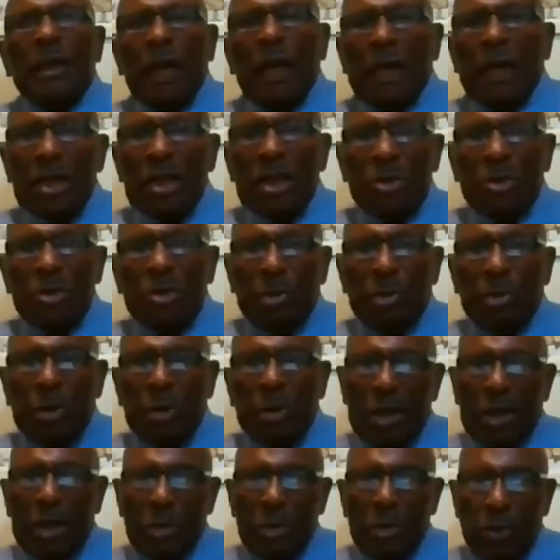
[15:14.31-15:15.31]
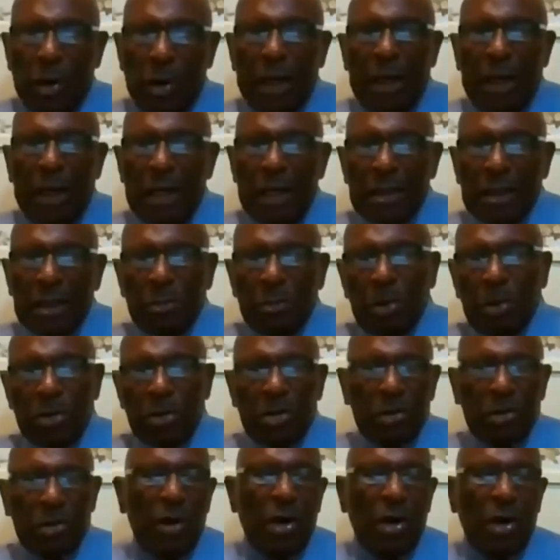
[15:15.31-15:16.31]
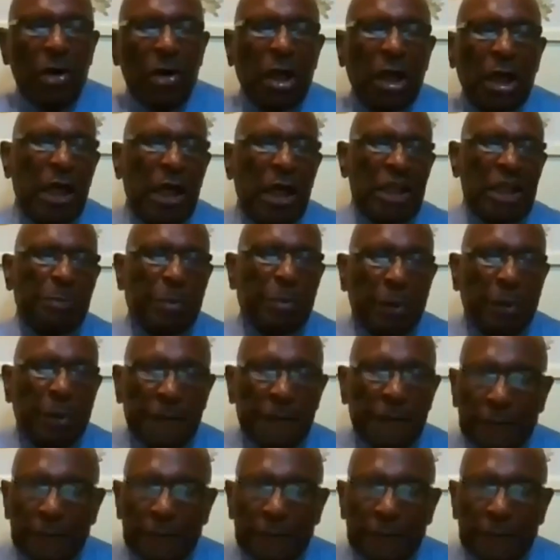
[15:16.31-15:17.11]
the dead is being raised, and most of all, the